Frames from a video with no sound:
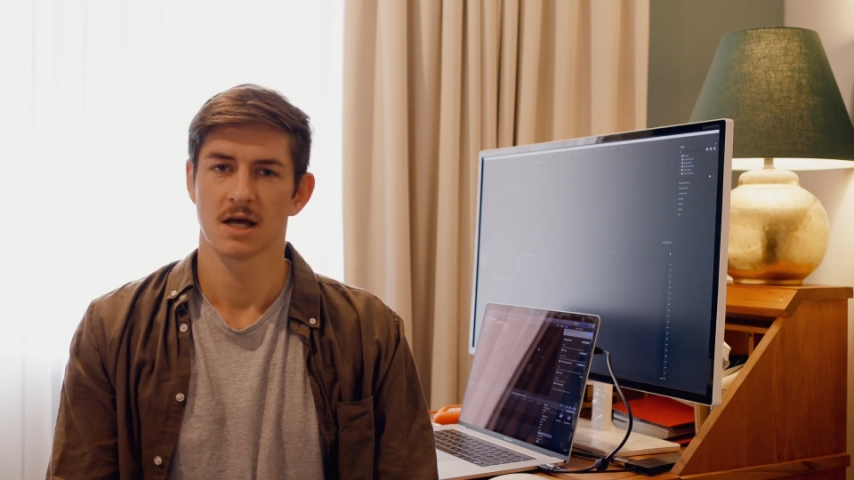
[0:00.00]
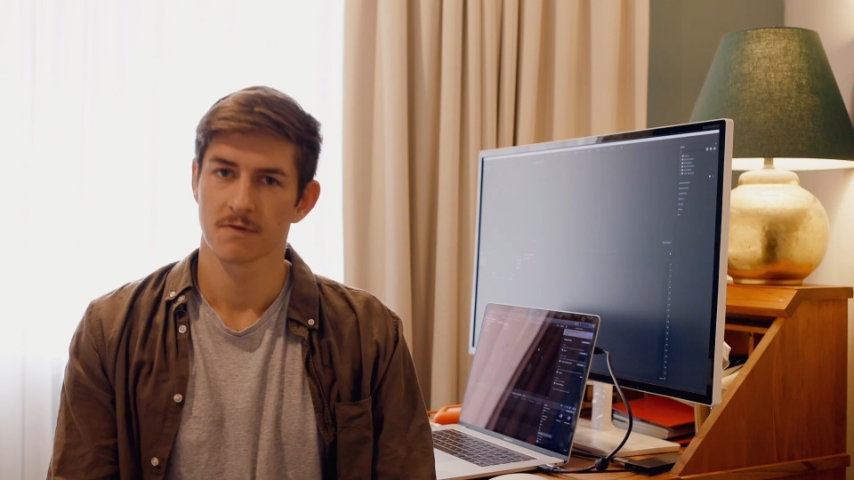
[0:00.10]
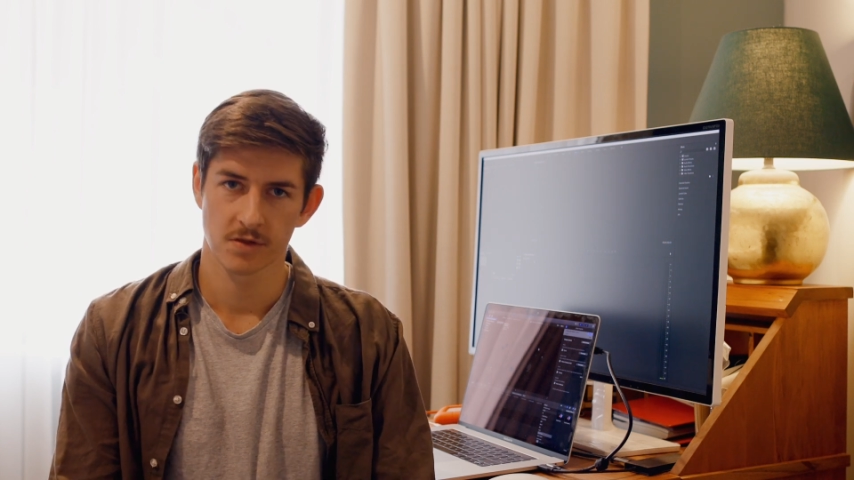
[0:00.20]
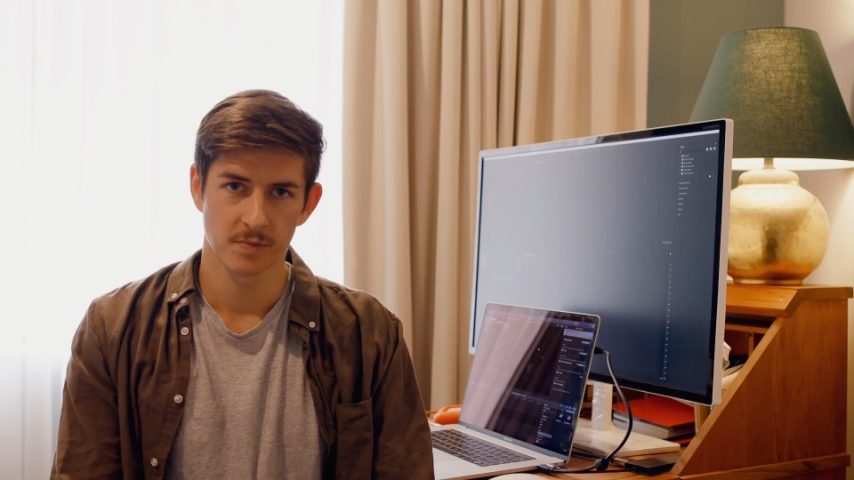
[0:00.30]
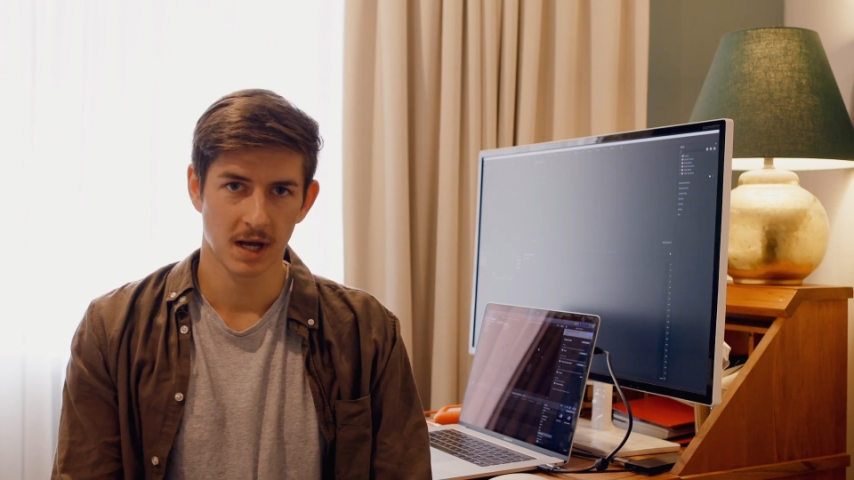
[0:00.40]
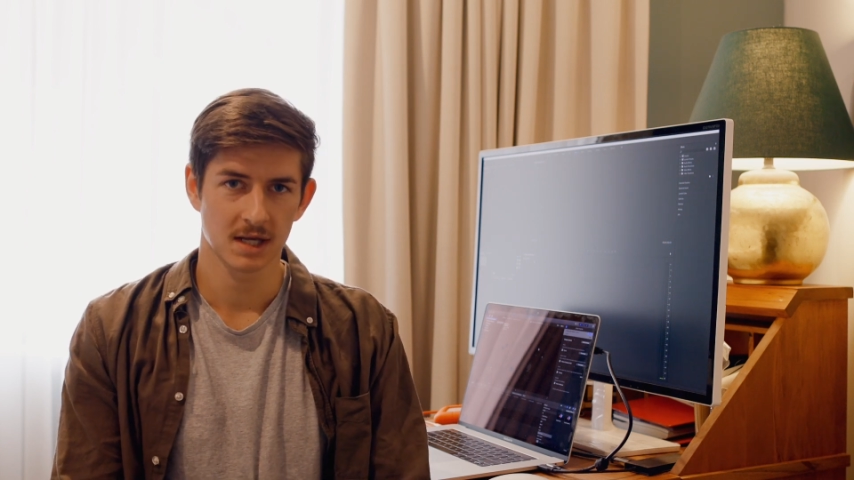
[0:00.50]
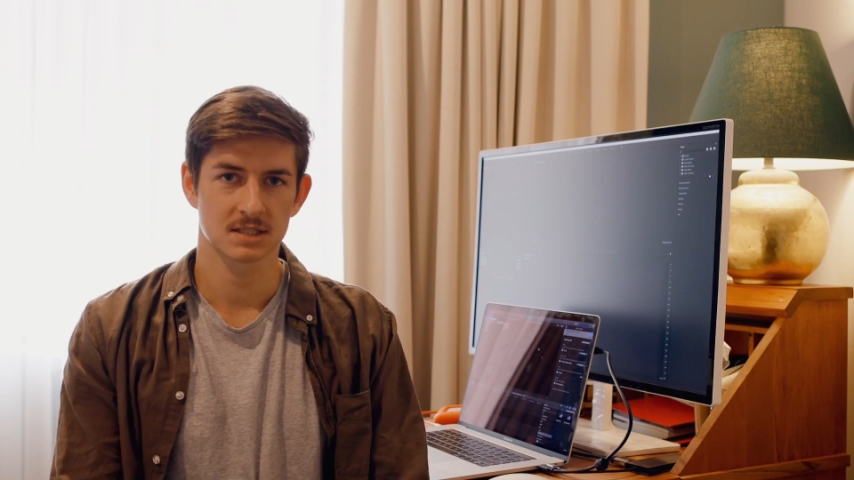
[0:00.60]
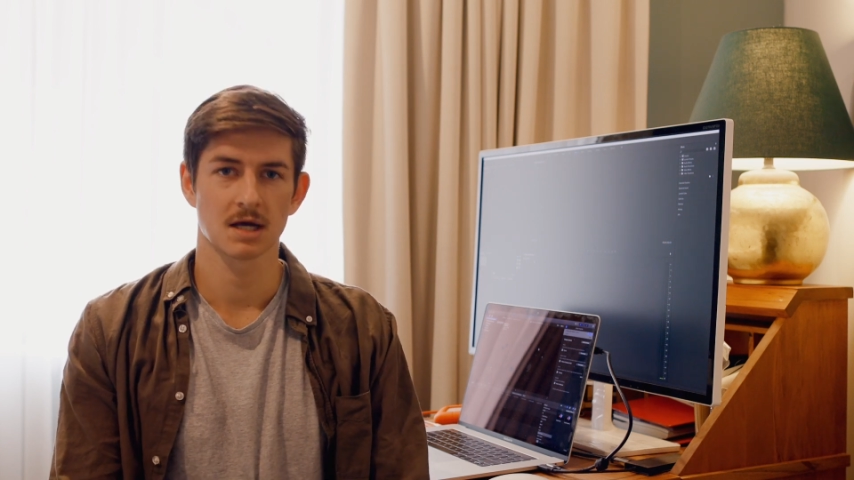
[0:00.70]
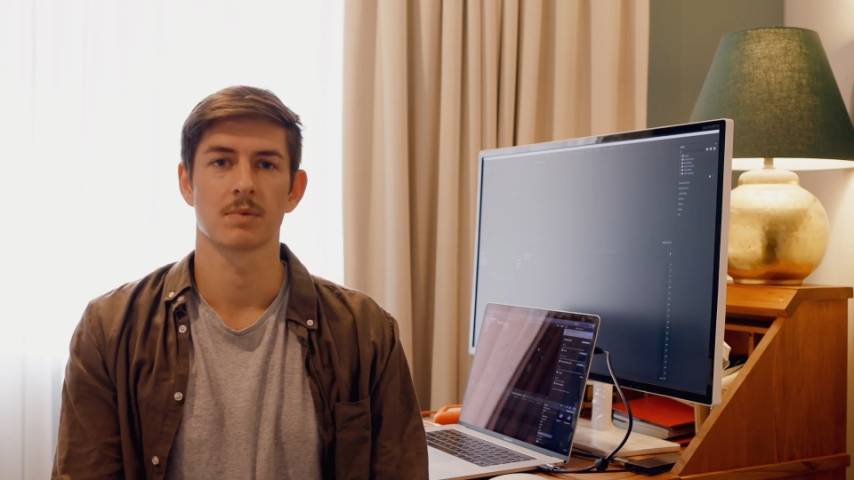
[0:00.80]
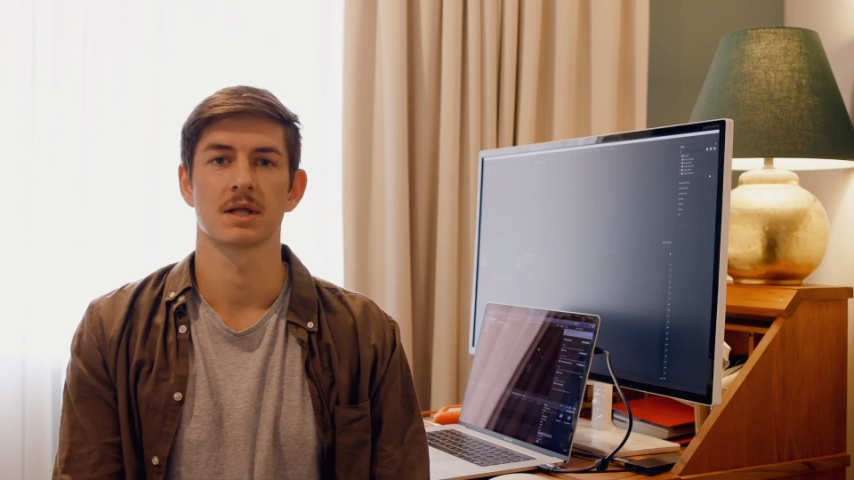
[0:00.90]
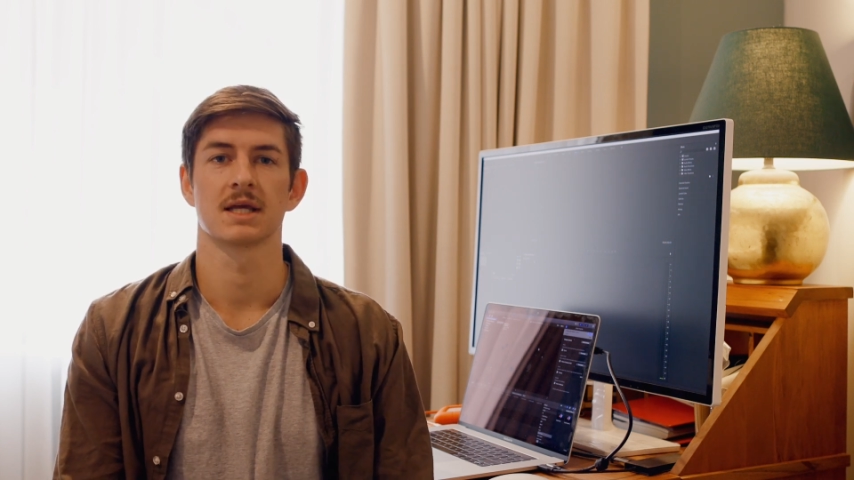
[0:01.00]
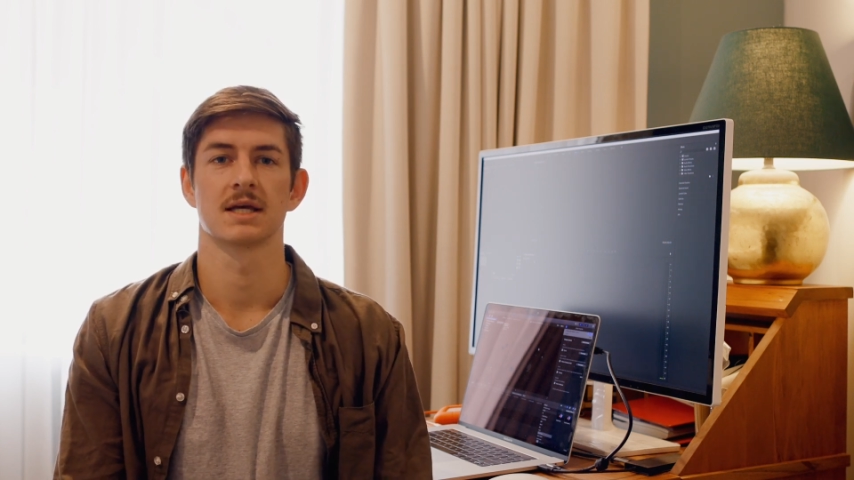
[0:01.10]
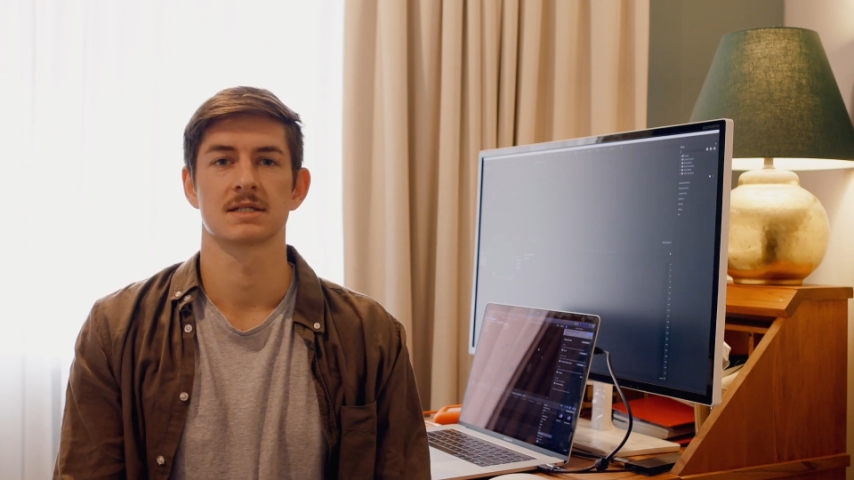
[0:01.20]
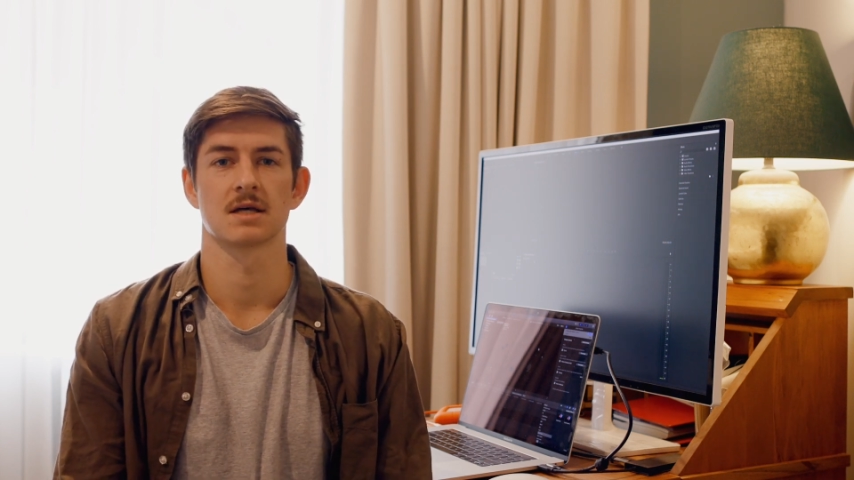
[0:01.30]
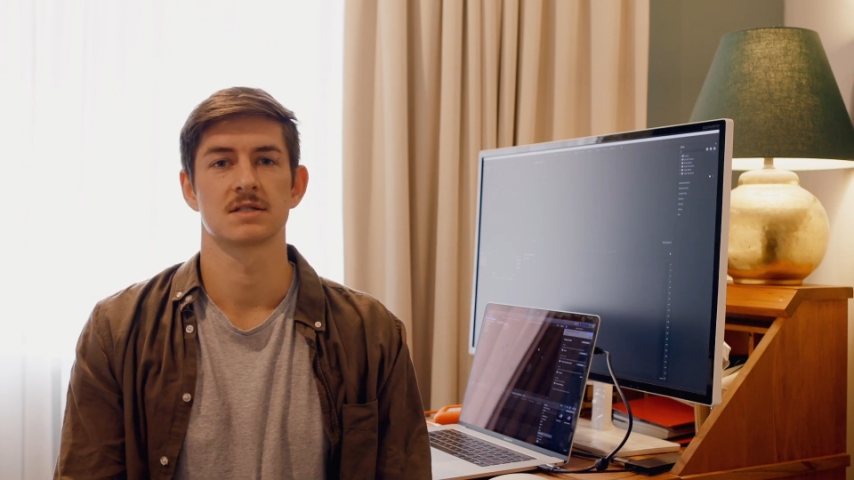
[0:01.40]
Now for the past couple of
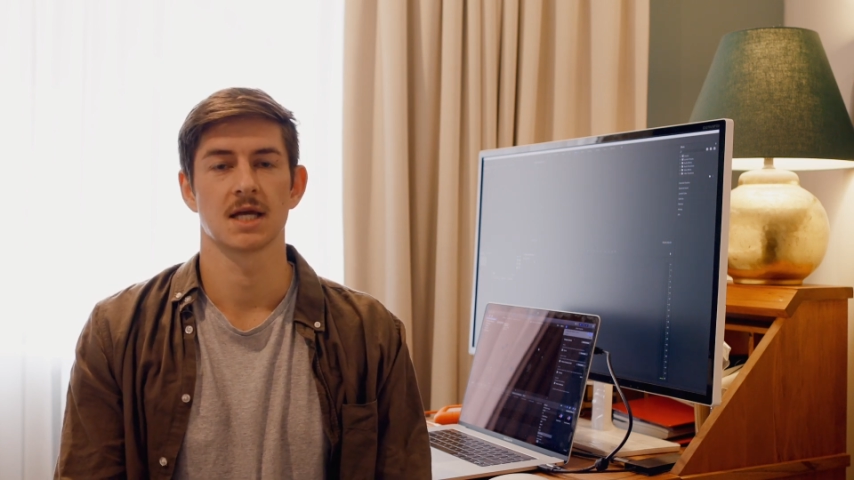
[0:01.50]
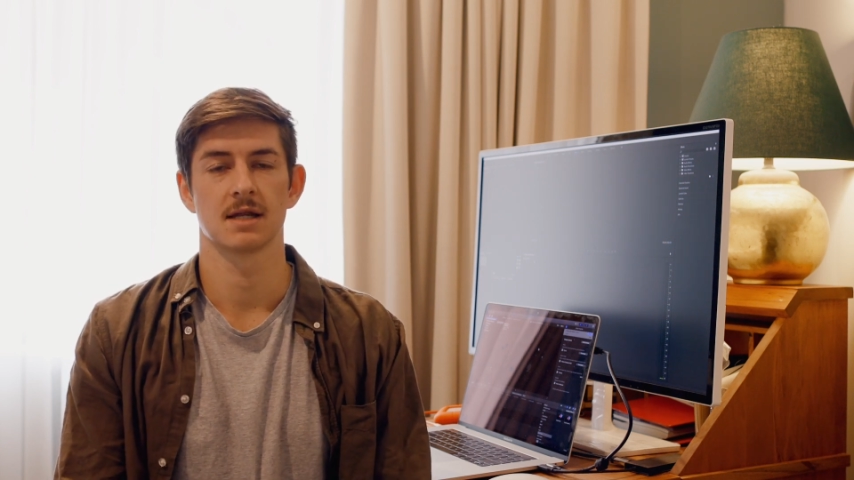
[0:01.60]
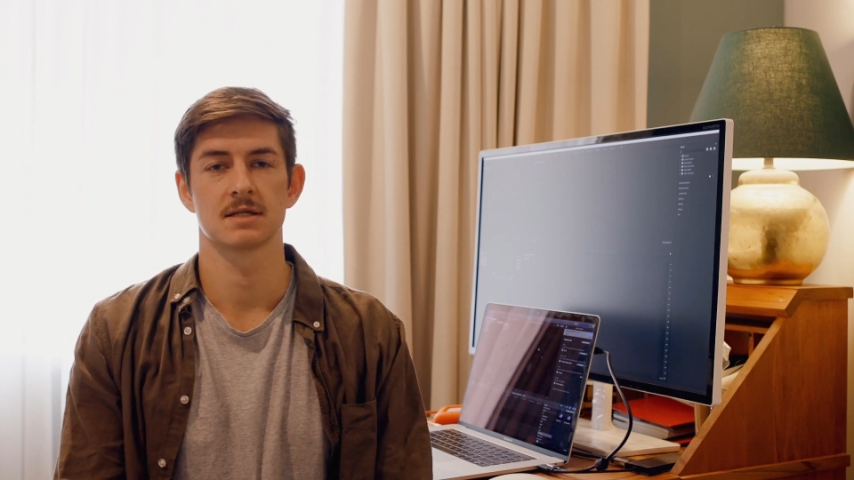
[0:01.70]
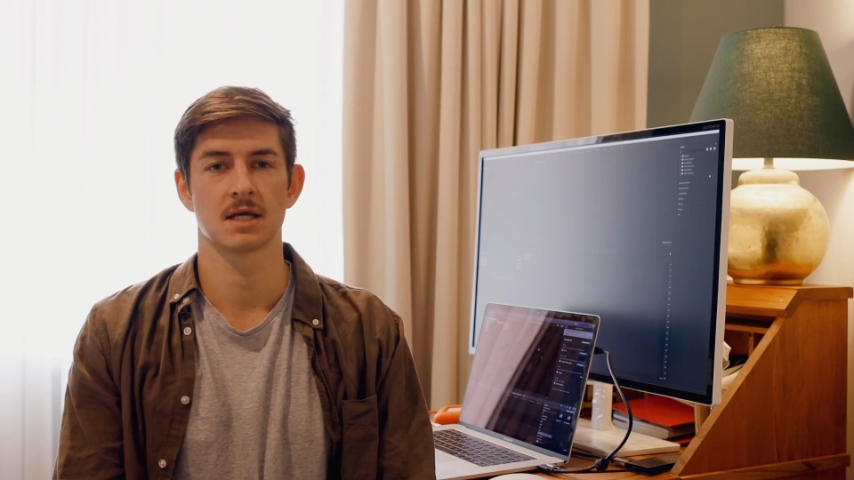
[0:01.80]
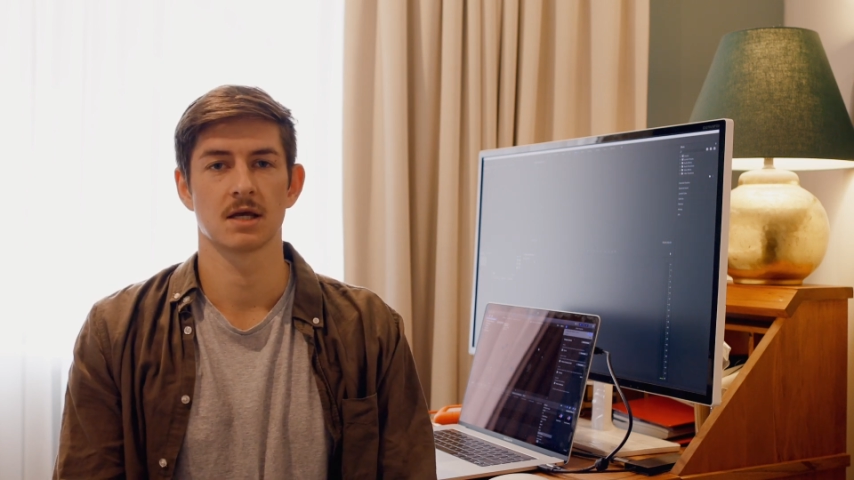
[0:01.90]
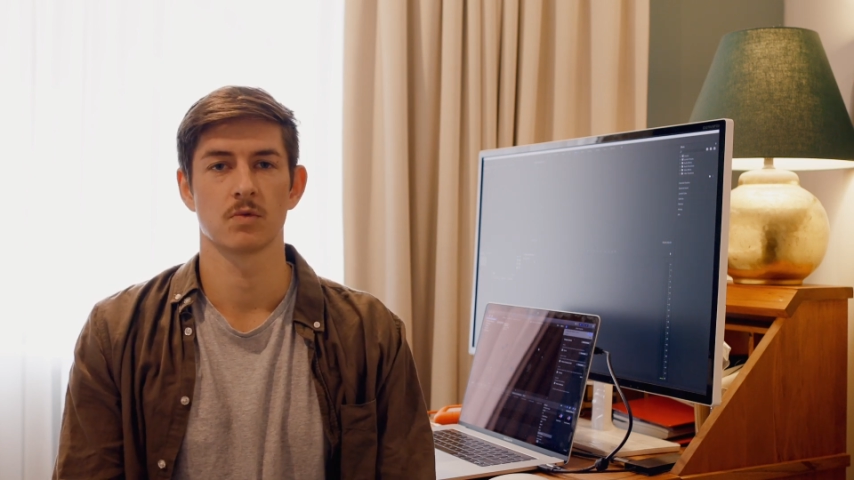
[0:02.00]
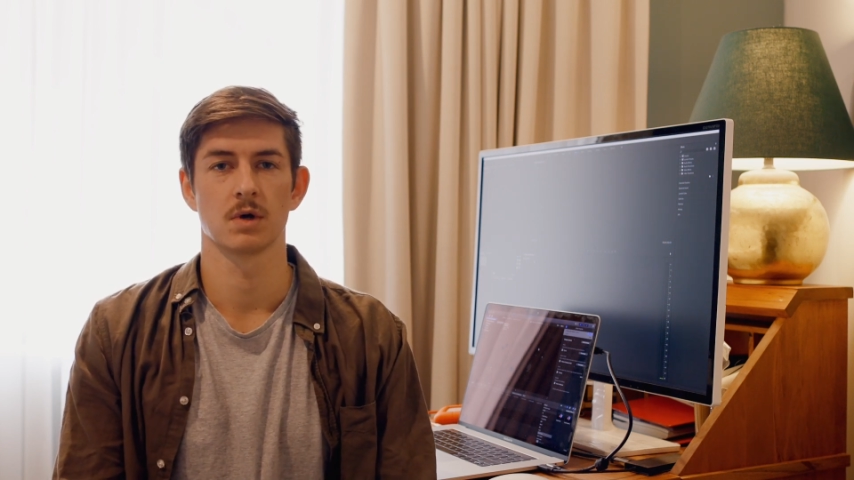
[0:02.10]
years I was editing